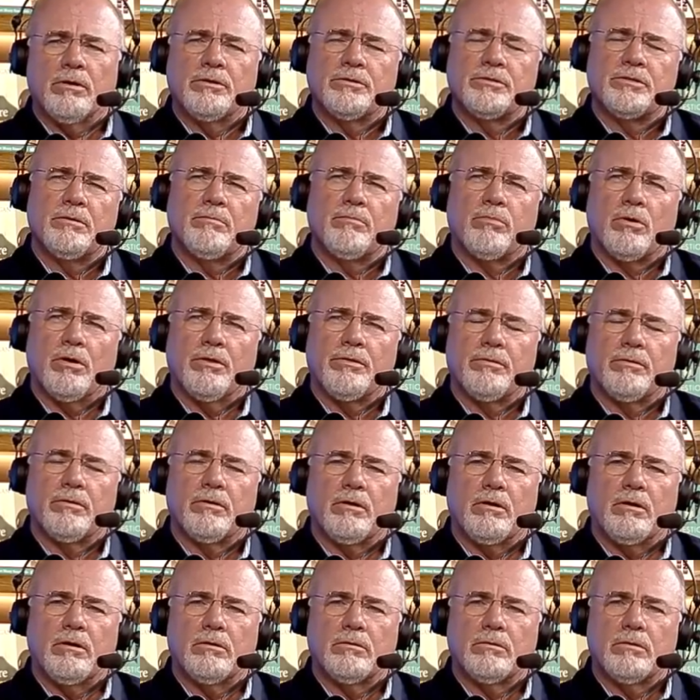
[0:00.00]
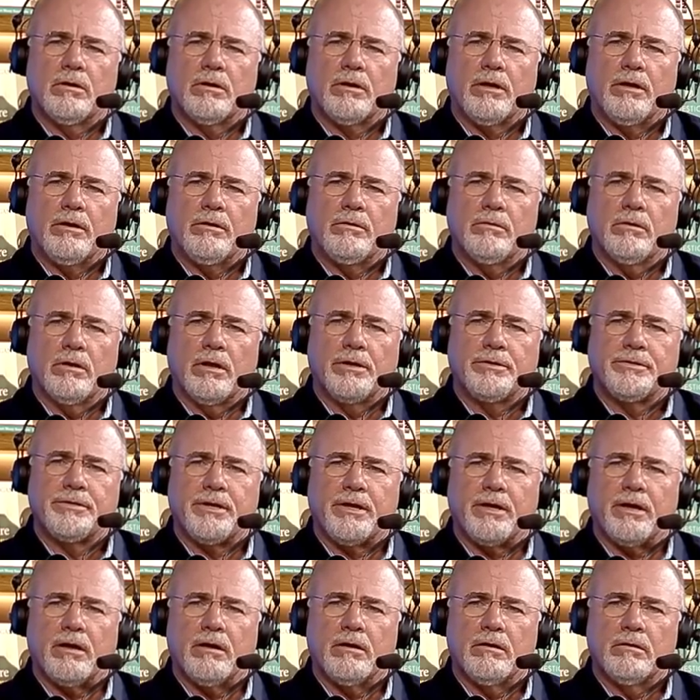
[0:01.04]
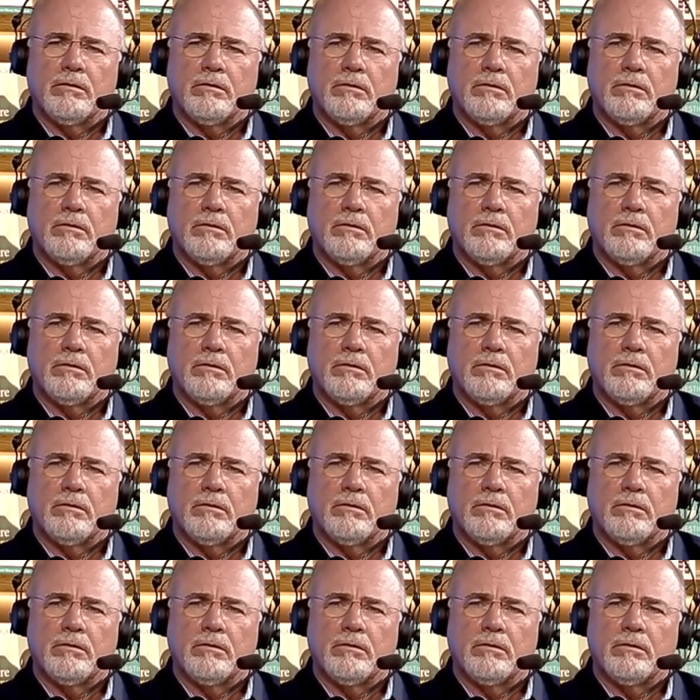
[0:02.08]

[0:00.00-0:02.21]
is the brother-in-law druggy lazy guy?